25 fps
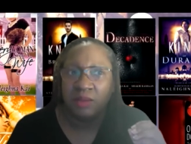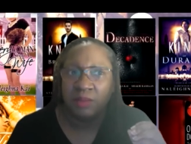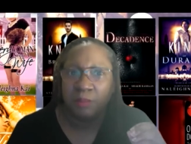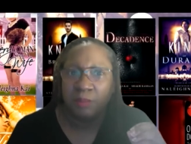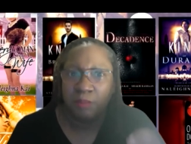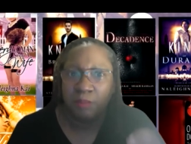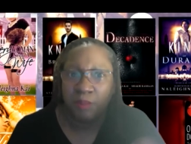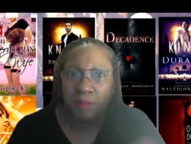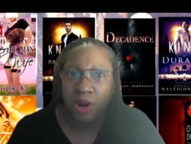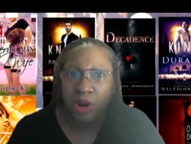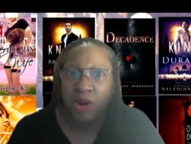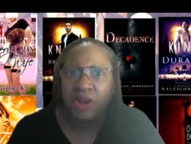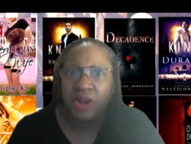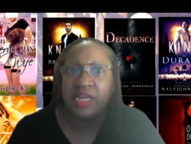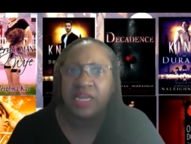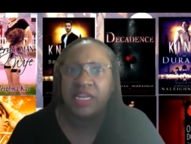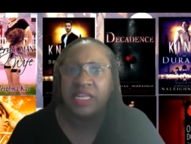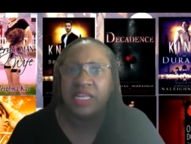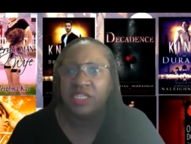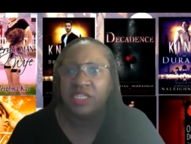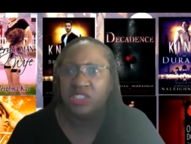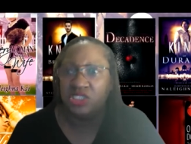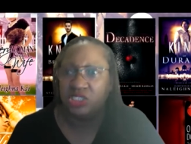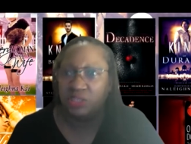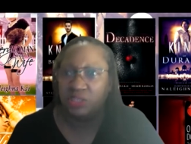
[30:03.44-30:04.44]

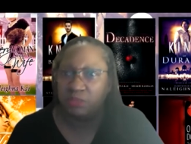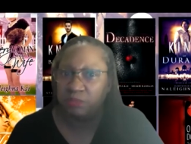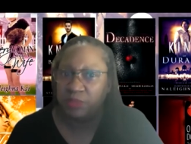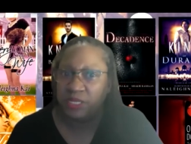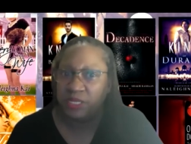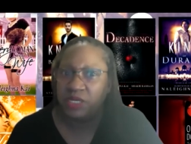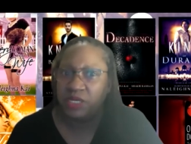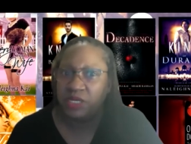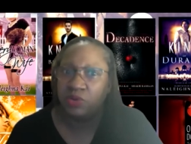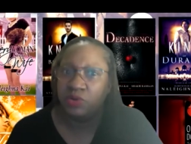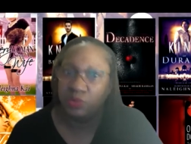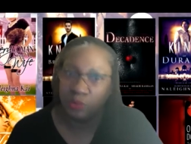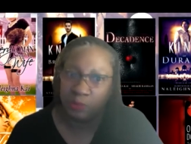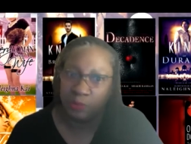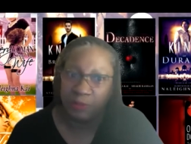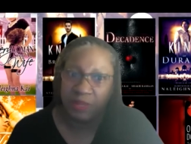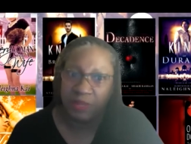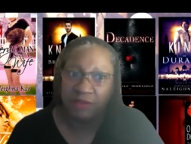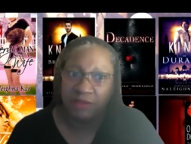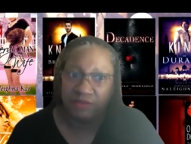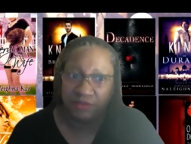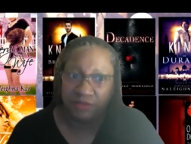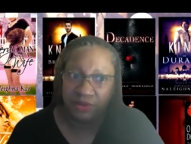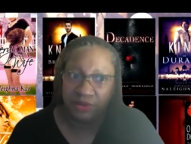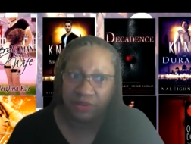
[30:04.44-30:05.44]
marketing should be a group
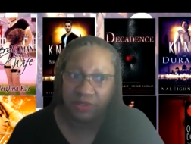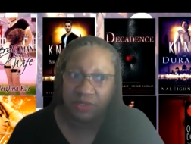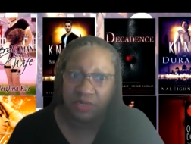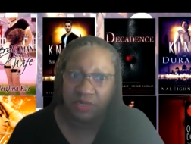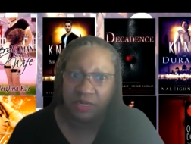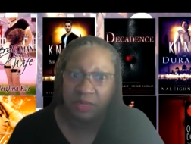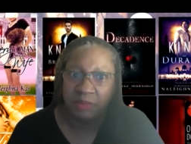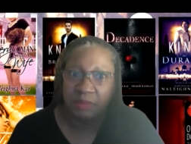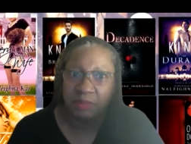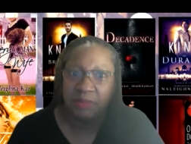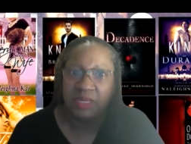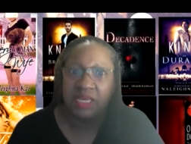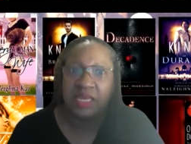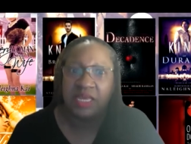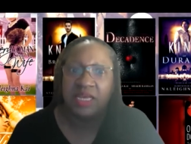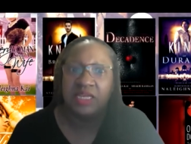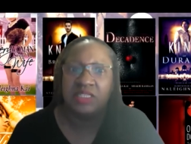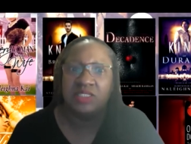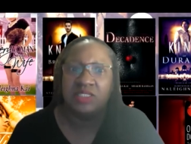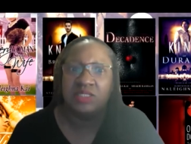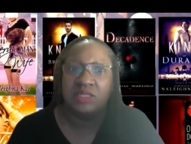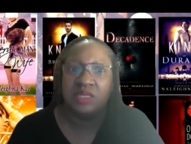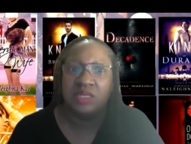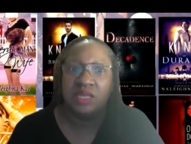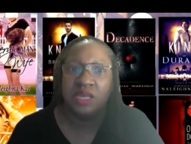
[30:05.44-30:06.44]
effort
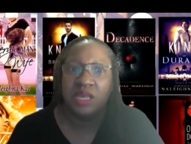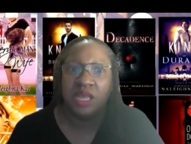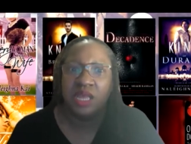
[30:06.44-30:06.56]
because